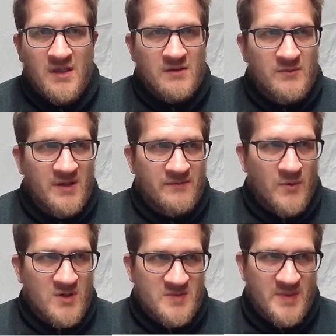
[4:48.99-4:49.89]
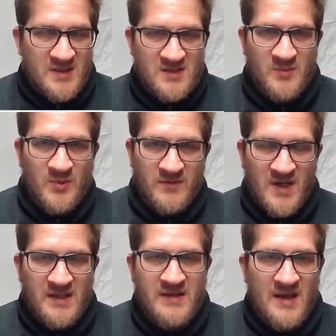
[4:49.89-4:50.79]
reinforcement to
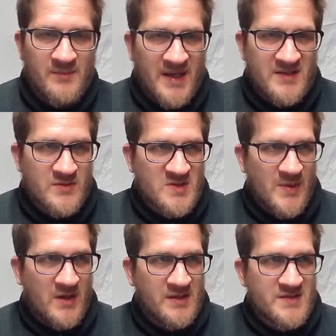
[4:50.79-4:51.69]
provide that bass response. And